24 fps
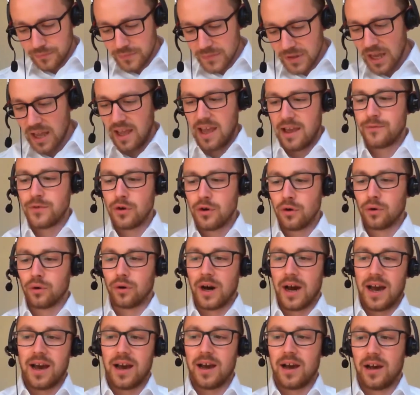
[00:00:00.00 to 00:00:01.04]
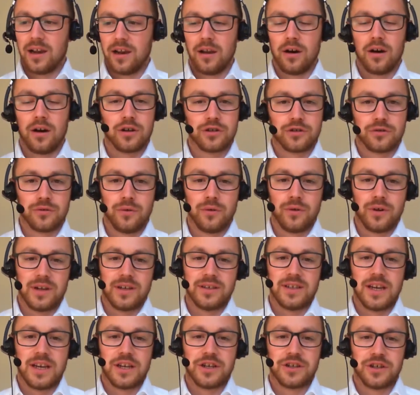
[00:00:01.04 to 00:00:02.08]
If you're a larger
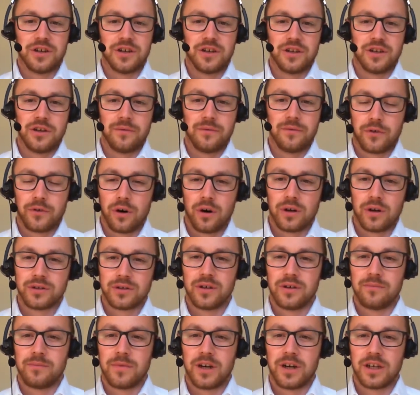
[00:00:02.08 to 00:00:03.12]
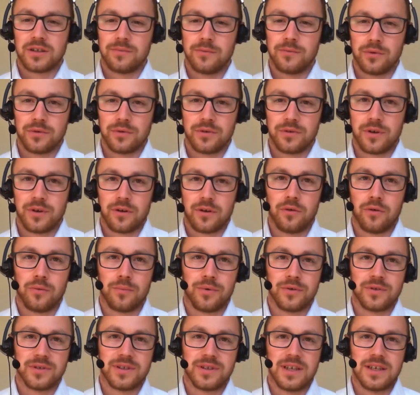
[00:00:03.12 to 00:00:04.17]
organization and you've got sort of much more sort of
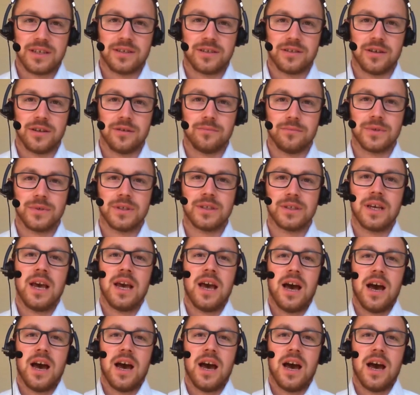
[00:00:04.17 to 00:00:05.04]
corporate systems,